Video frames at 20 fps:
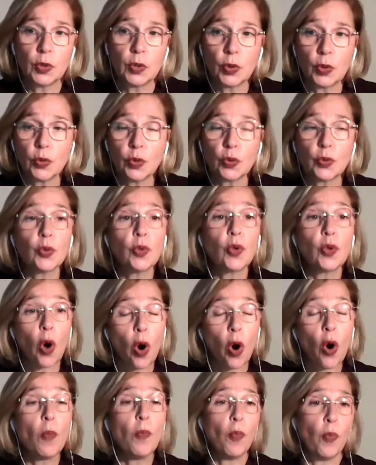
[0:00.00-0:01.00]
to
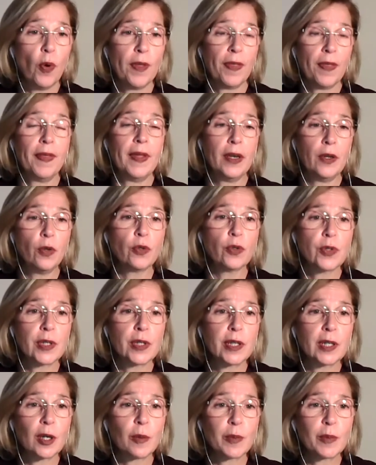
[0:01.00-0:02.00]
cope with the new
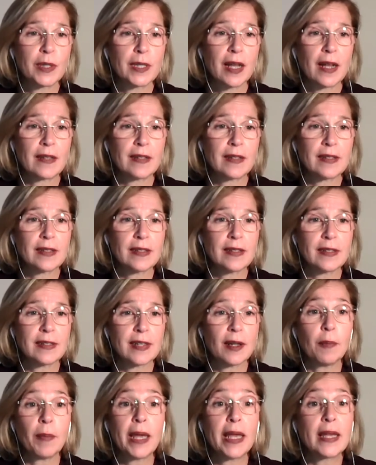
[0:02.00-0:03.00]
circumstances
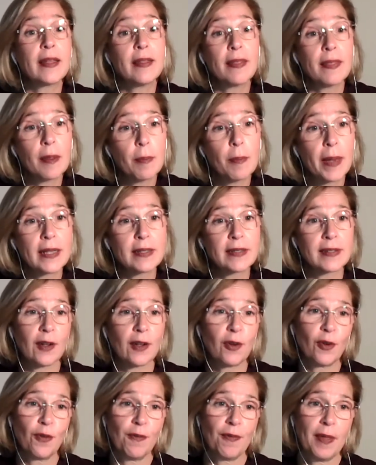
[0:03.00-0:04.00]
and making the best out
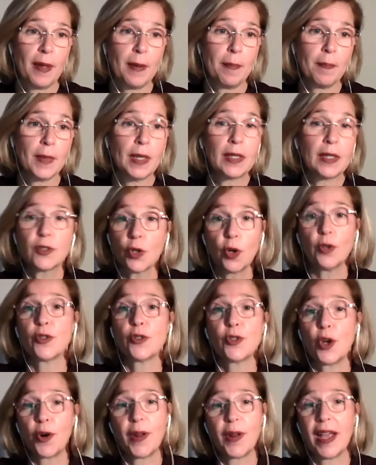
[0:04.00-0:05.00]
of them. So
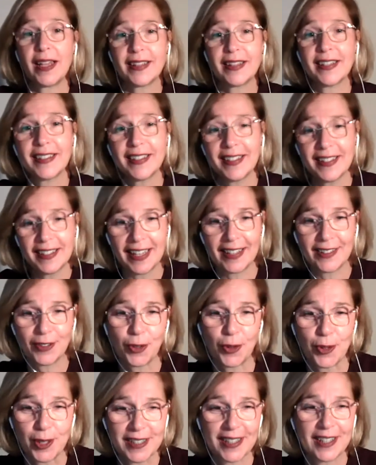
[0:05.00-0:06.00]
sorry, I didn't let
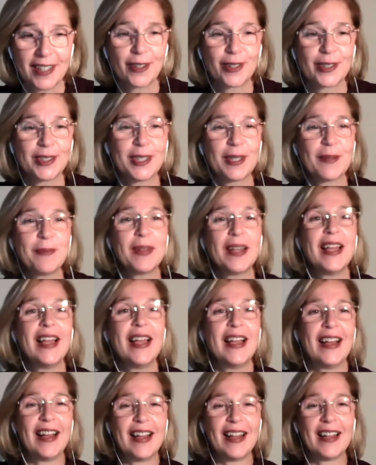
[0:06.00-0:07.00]
Torsten or Jim
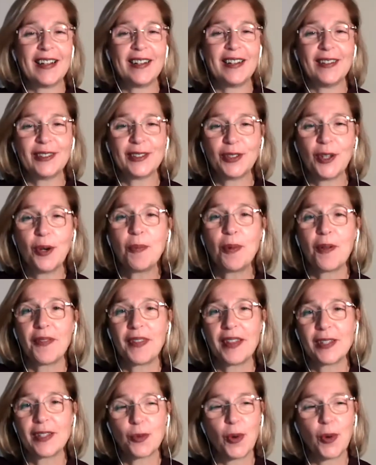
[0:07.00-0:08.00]
jump on
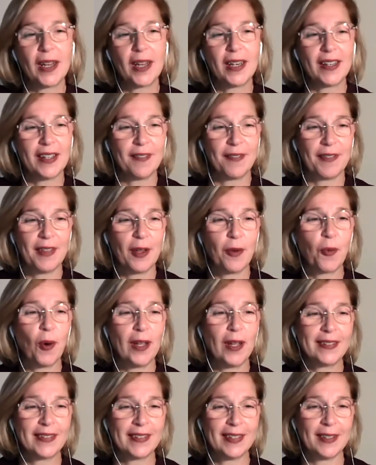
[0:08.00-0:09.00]
this one if they
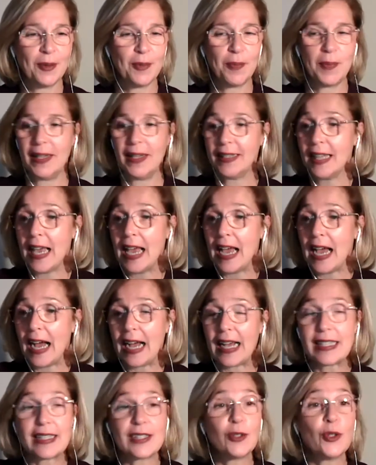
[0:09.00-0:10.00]
wanted, but
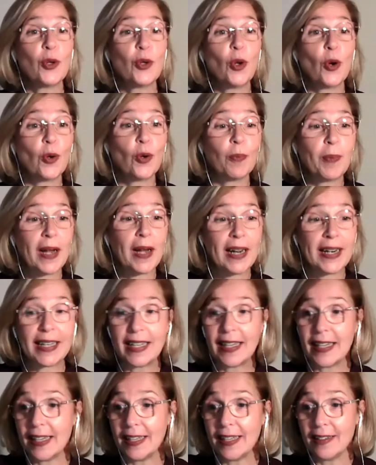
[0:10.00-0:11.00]
as you know,
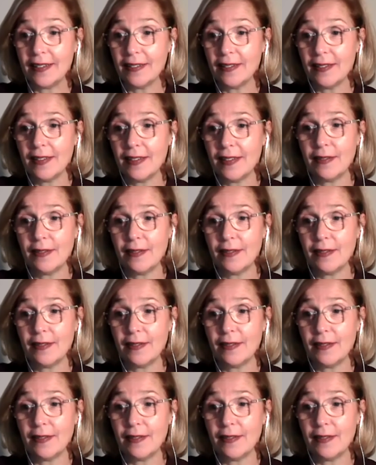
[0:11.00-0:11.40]
Pari, in